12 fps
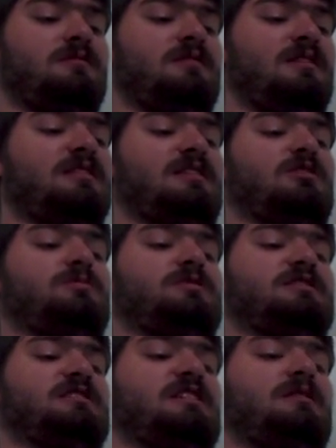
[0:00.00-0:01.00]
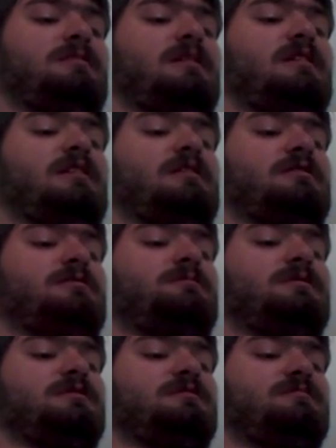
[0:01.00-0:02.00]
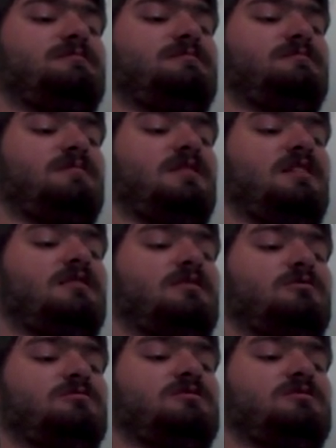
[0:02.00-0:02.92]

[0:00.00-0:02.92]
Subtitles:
Not that I appreciate you being here, but, you know,